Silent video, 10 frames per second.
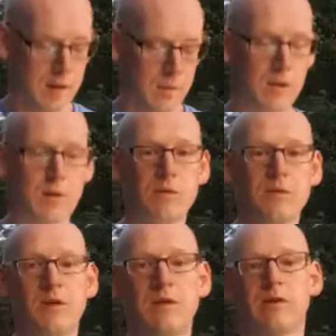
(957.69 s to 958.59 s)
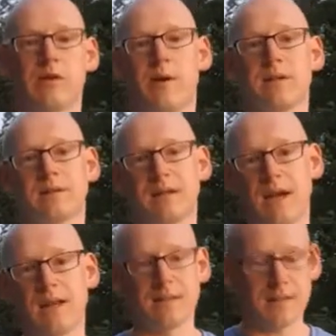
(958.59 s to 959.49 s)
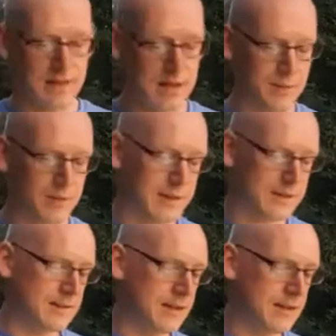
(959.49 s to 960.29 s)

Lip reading: We can review requests and enable it.